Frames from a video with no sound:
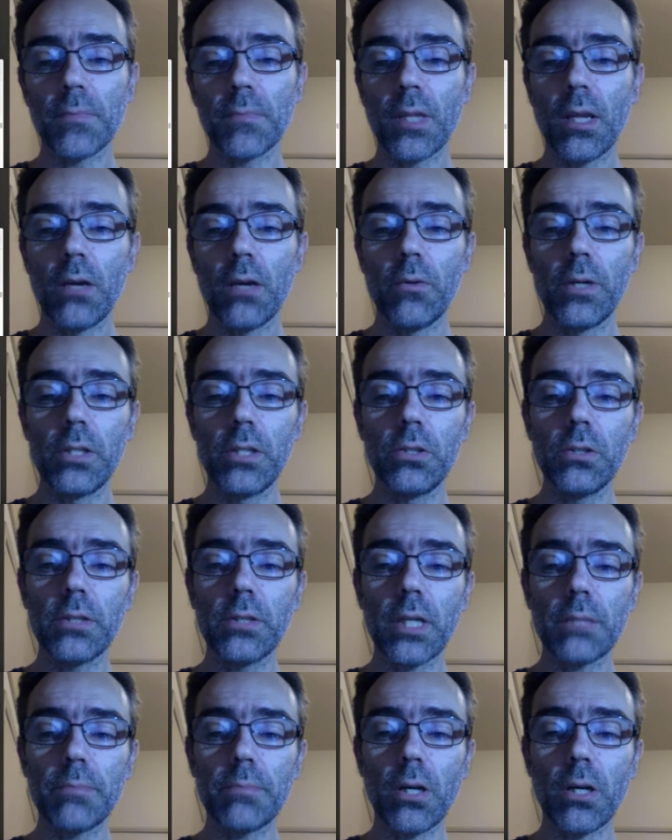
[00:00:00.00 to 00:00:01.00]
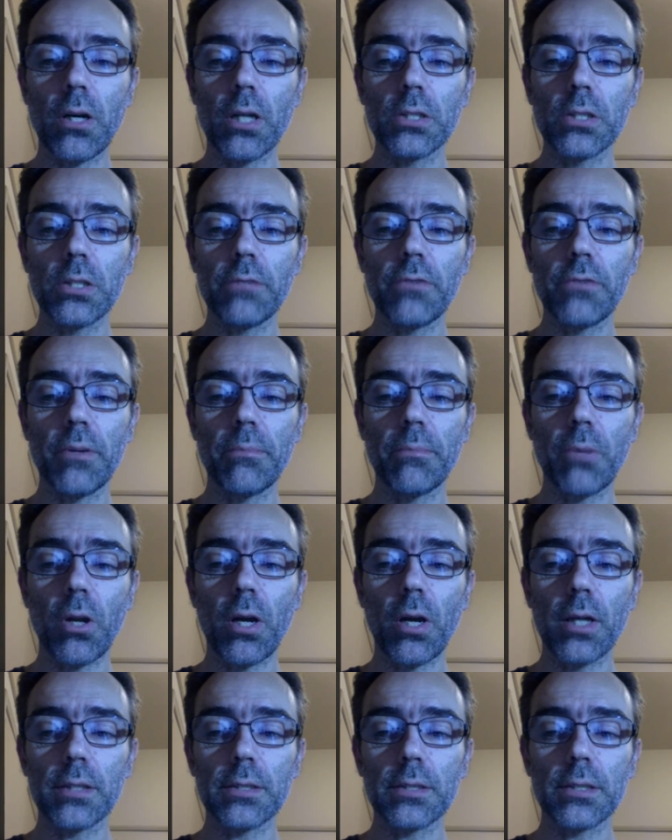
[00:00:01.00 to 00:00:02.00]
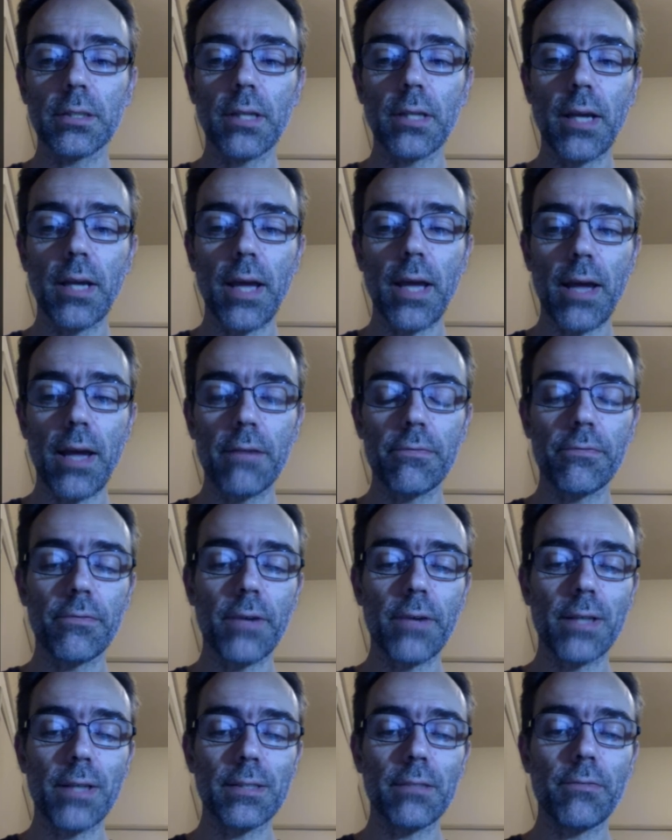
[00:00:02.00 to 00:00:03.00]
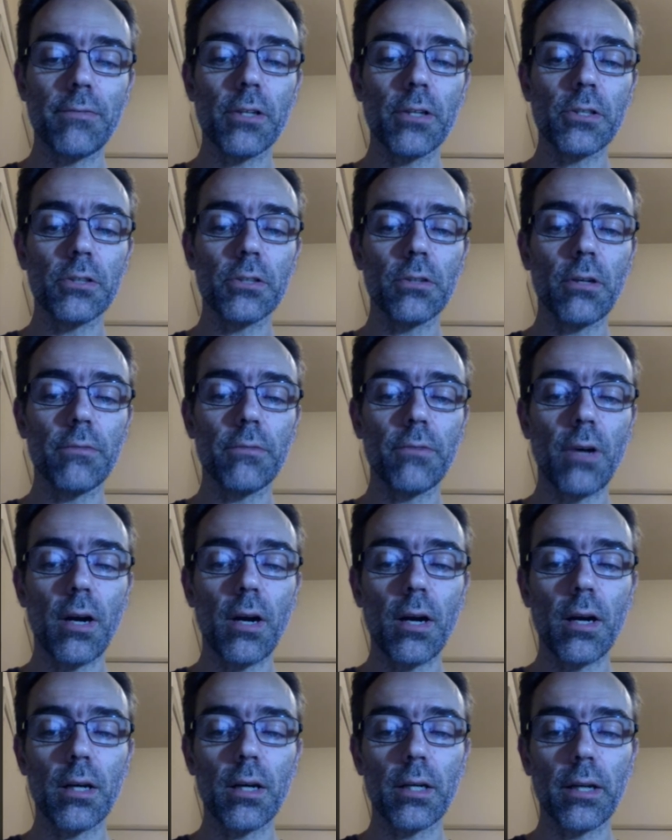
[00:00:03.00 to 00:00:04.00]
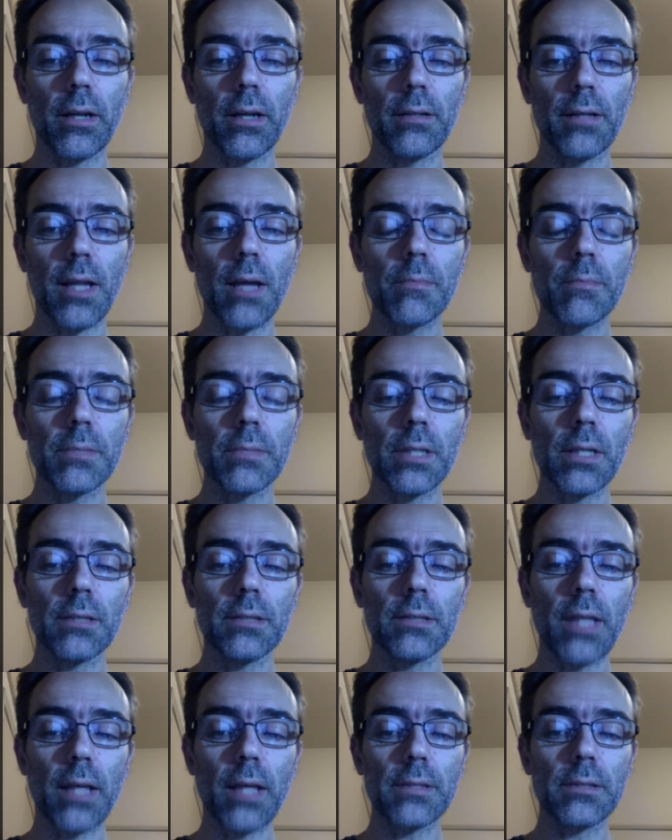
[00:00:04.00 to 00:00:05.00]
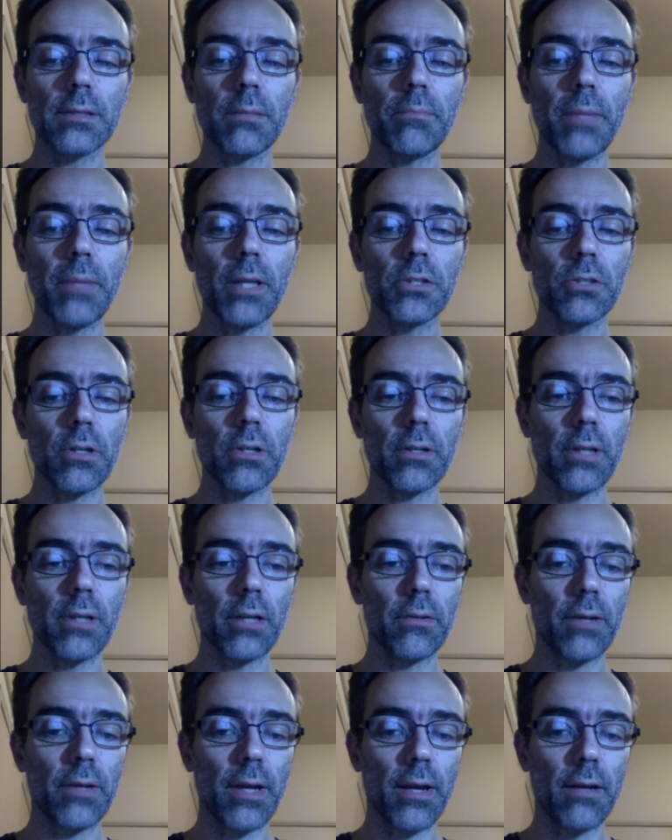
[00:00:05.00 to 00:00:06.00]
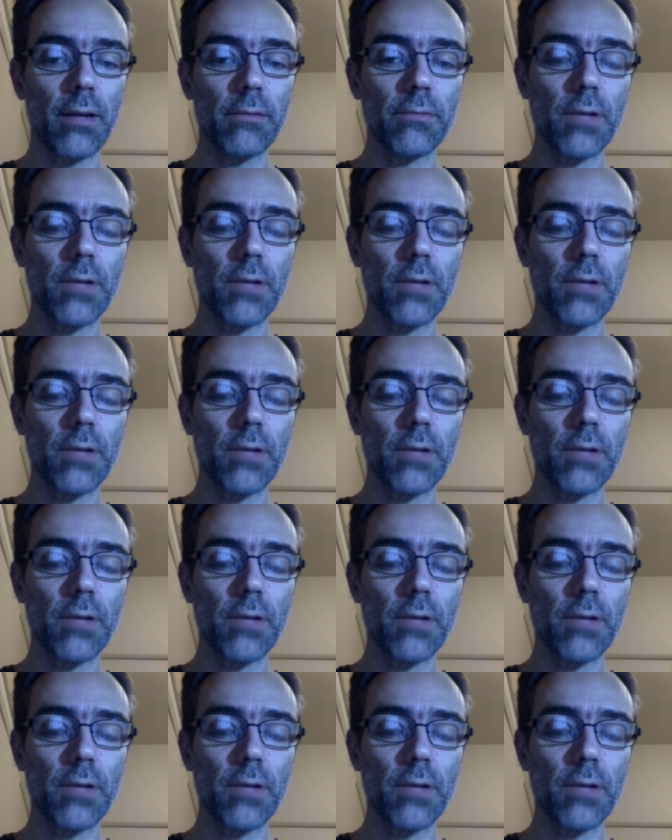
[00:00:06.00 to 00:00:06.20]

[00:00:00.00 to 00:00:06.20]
We do that because if we plot f as a function of r and lambda, that's the picture that we have.